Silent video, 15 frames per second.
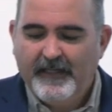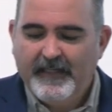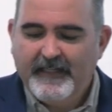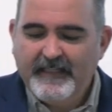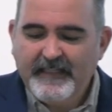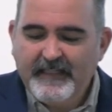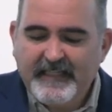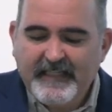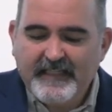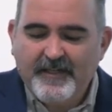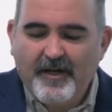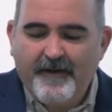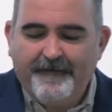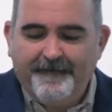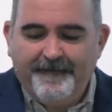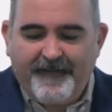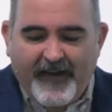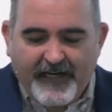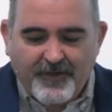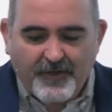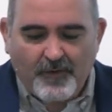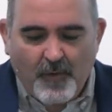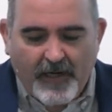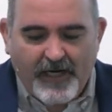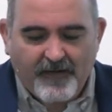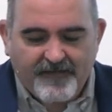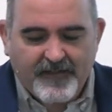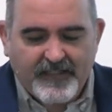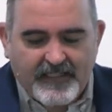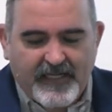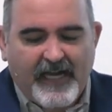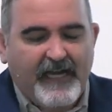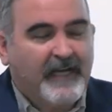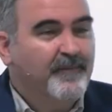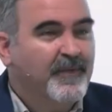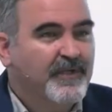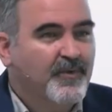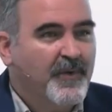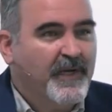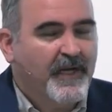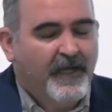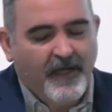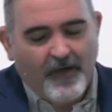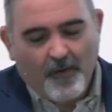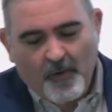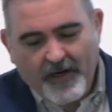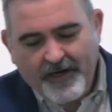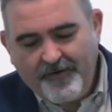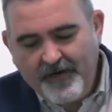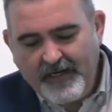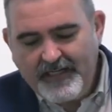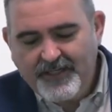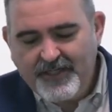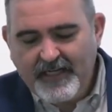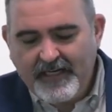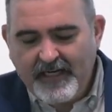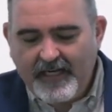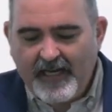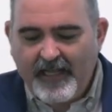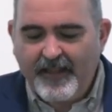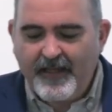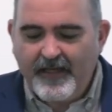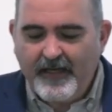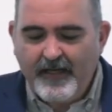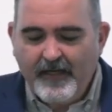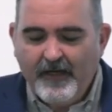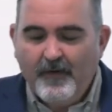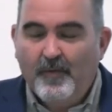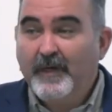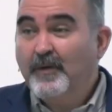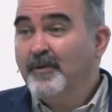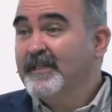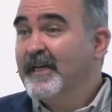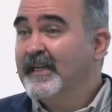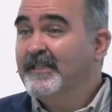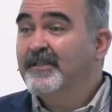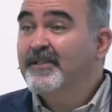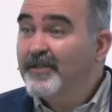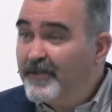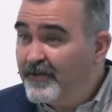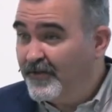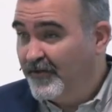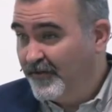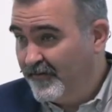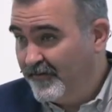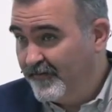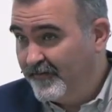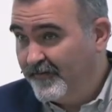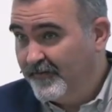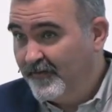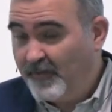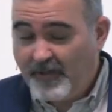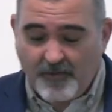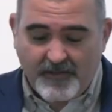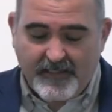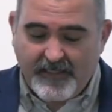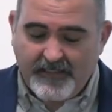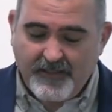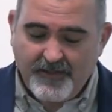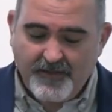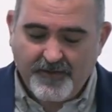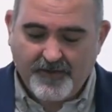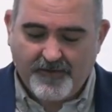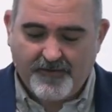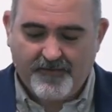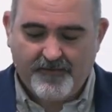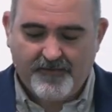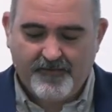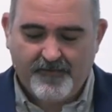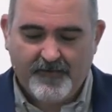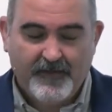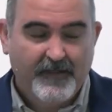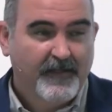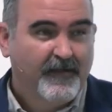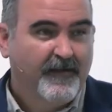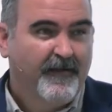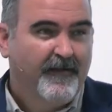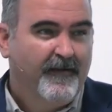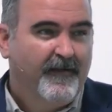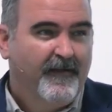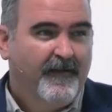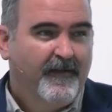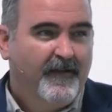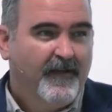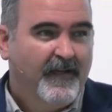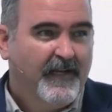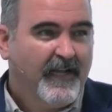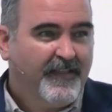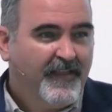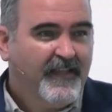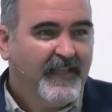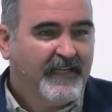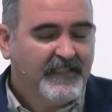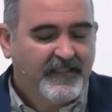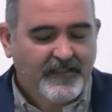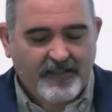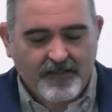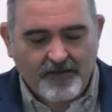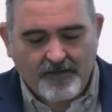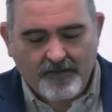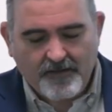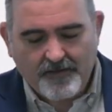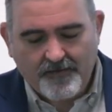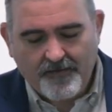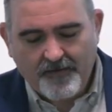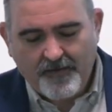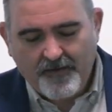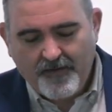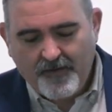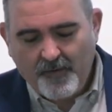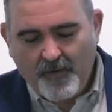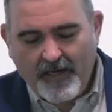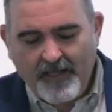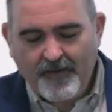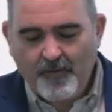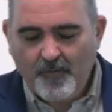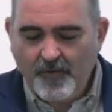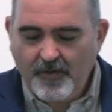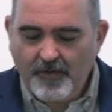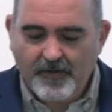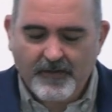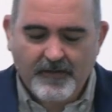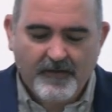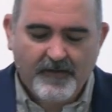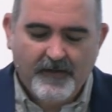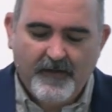And since there's no factual way of deciding between one religion and another, what was I to do? What was I to do? And I think that's still the way the world,